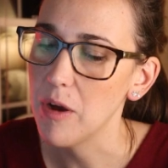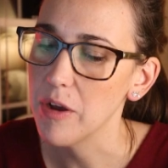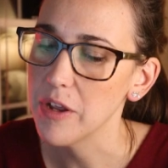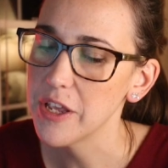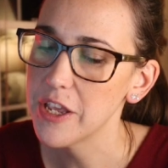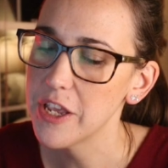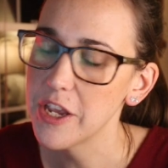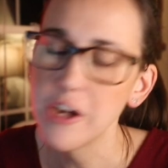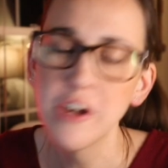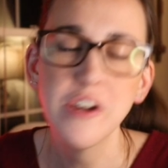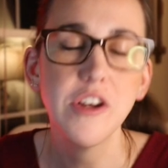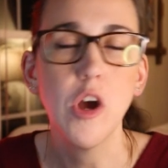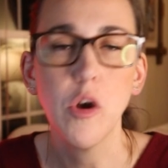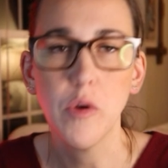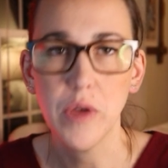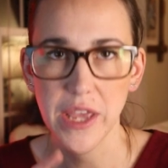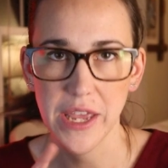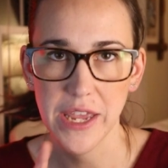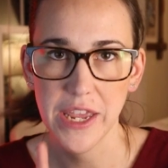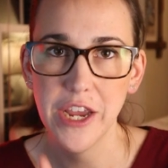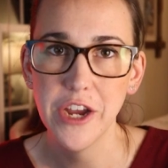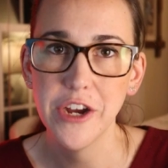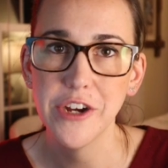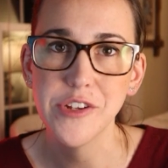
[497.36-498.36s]

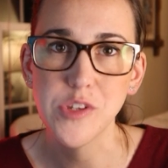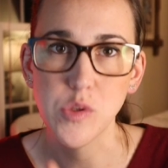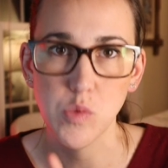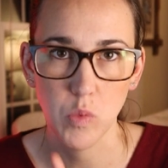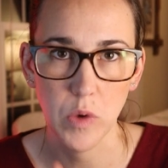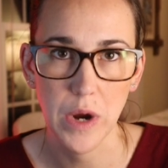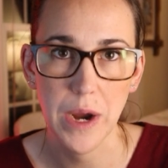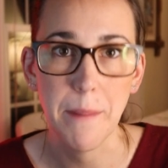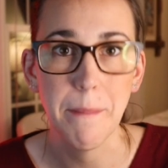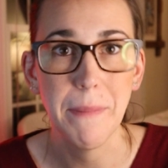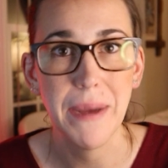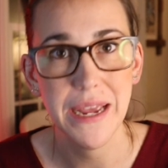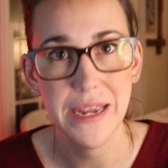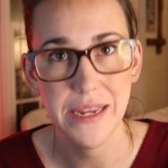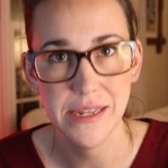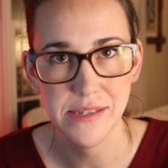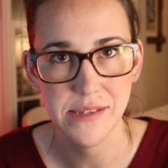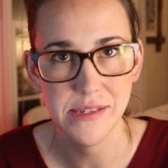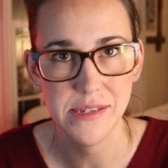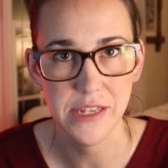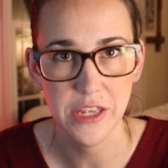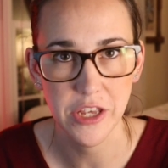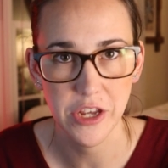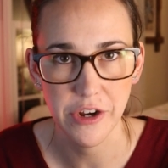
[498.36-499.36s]
Here is where my
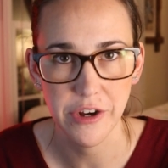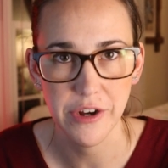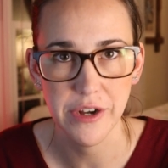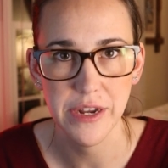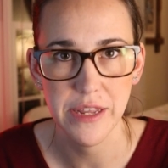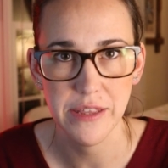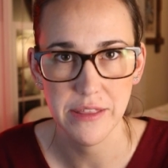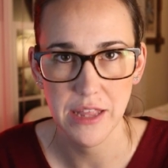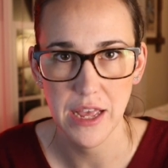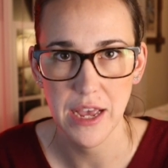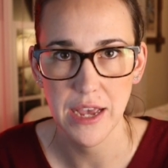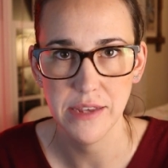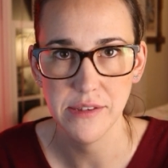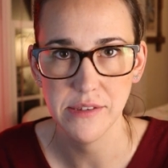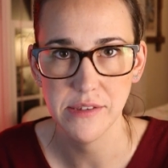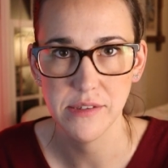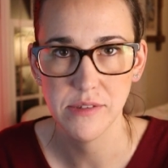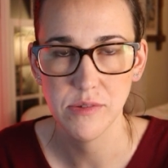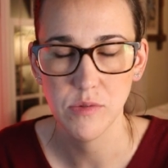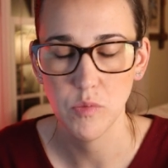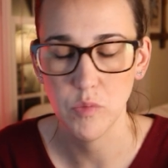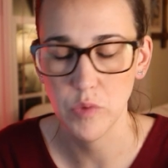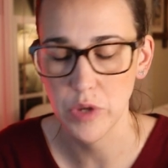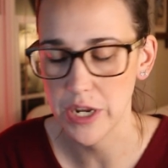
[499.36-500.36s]
insecurity
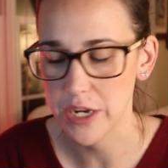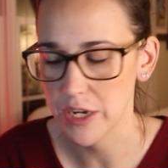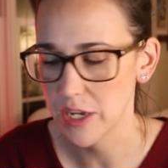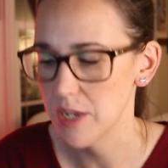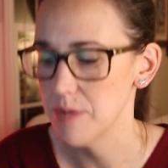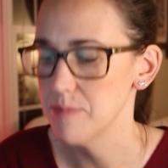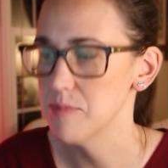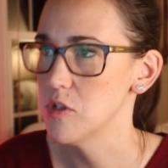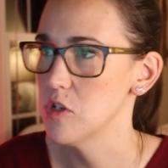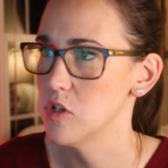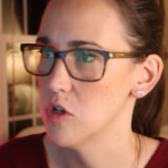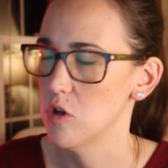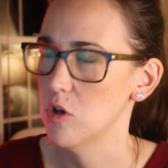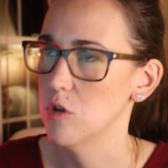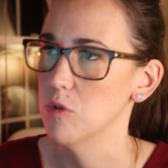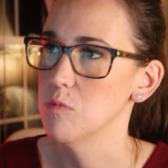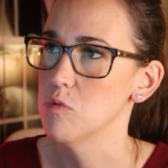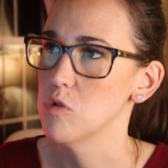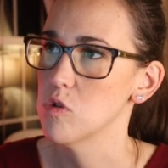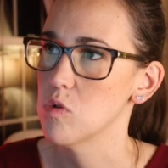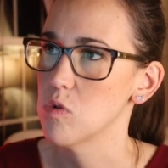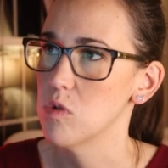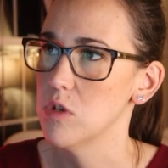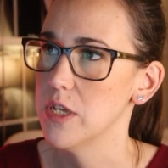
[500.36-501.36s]
lies when it comes to
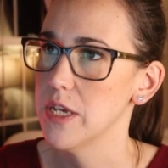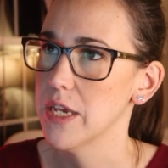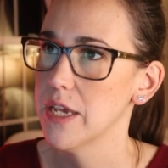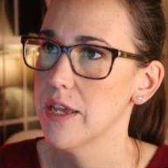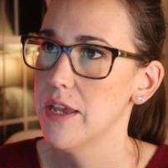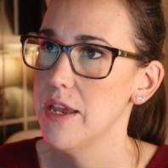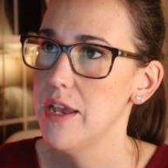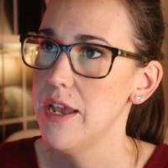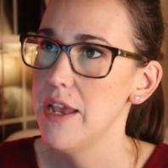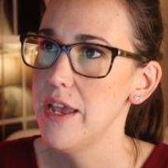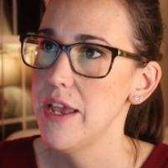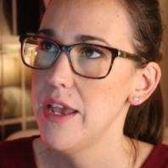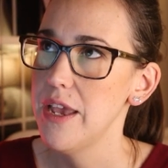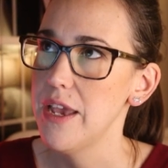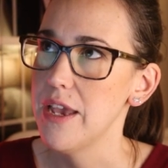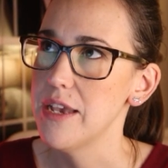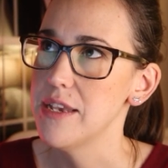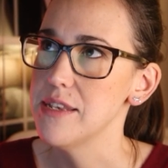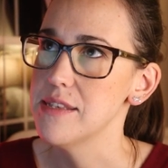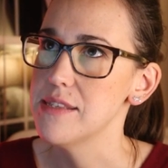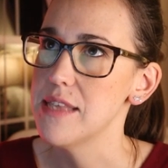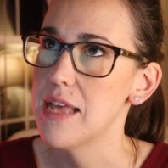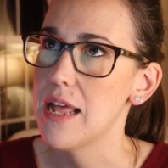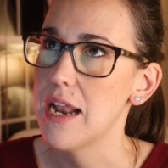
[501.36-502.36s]
homeschooling.
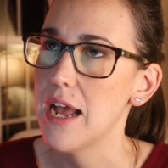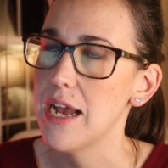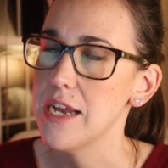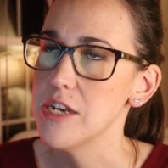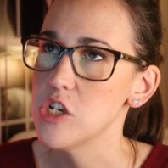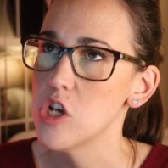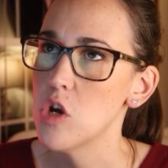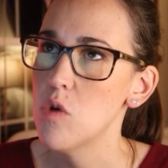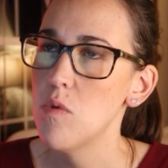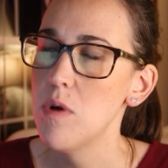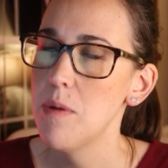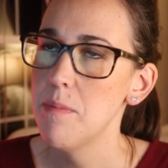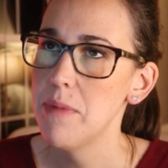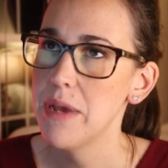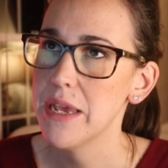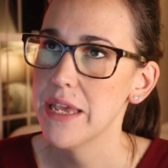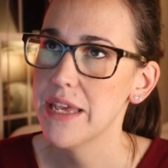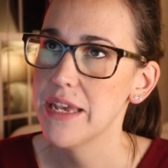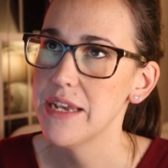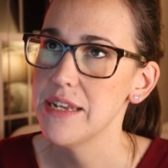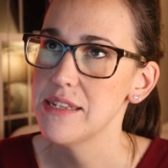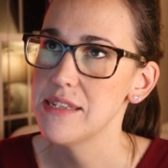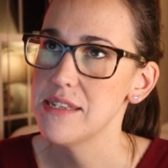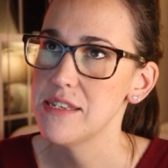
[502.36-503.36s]
Is that I don't want my
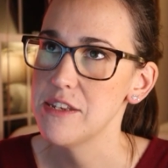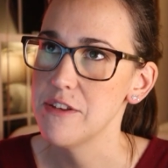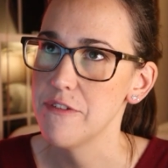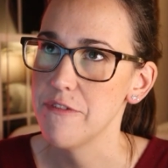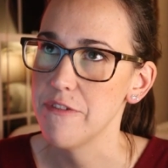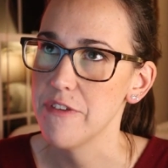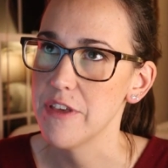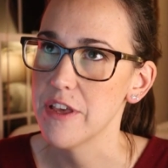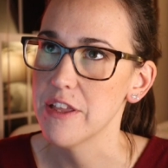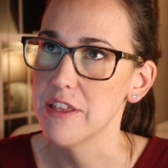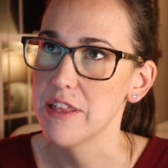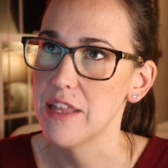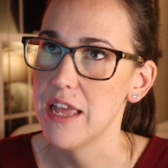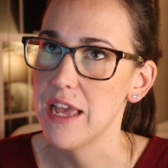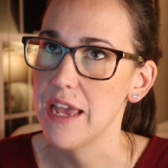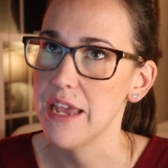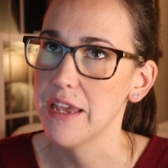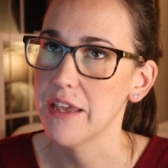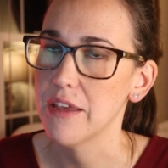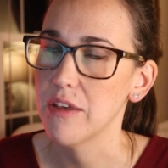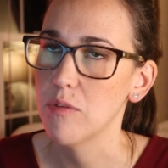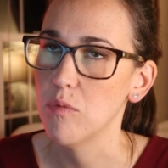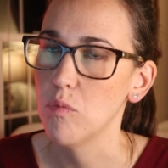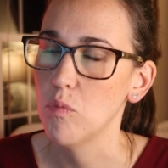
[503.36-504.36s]
kids to feel
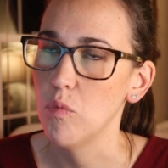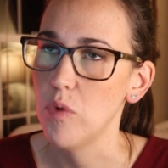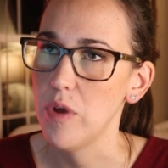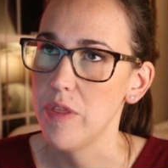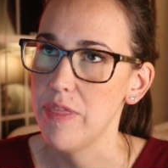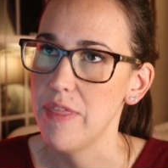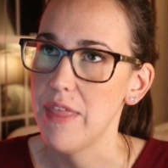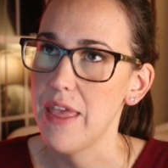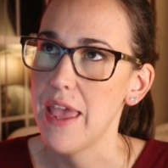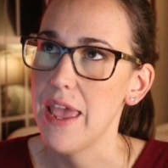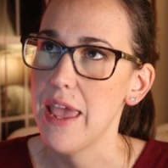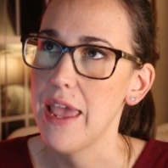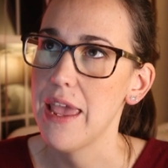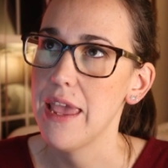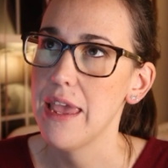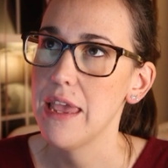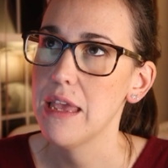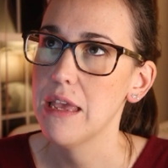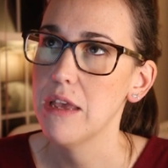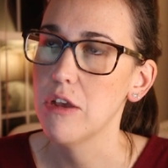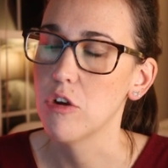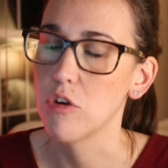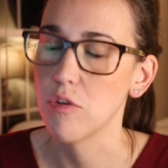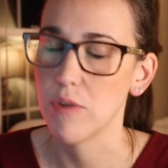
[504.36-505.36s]
like when they
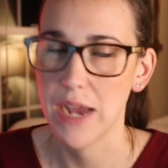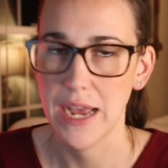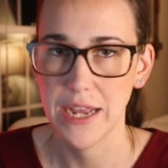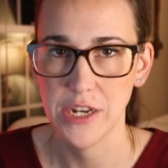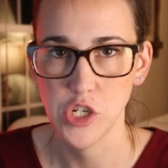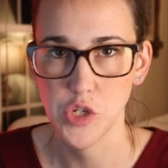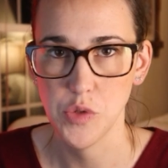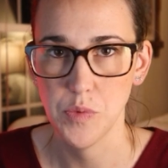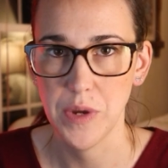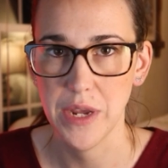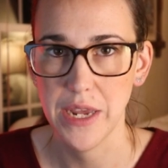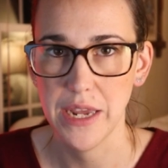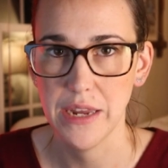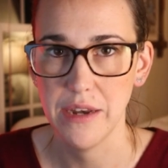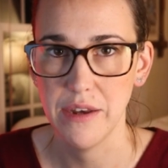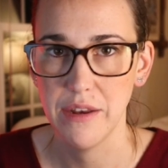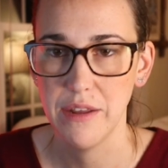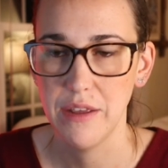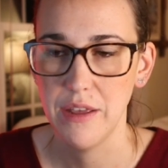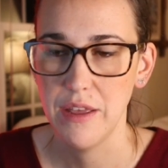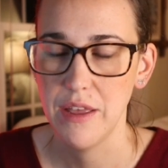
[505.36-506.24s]
graduate